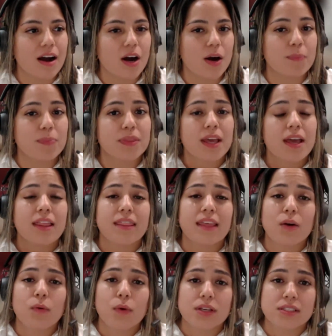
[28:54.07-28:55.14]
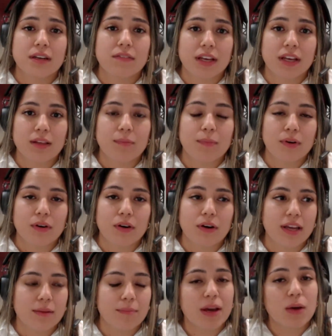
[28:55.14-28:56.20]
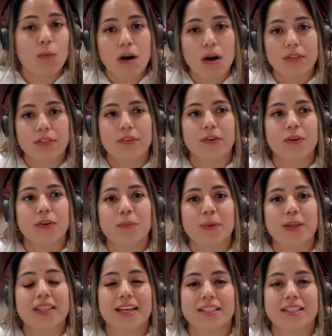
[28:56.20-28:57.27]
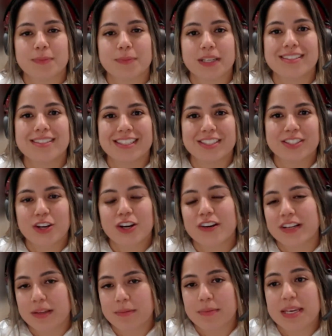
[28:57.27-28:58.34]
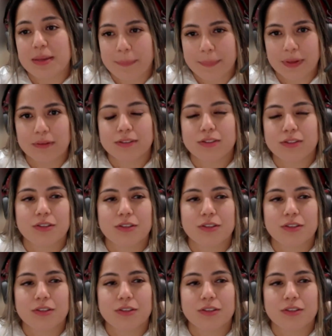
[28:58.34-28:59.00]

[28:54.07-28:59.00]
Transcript: That wasn't available in my walkthrough, but that is because it is currently being built.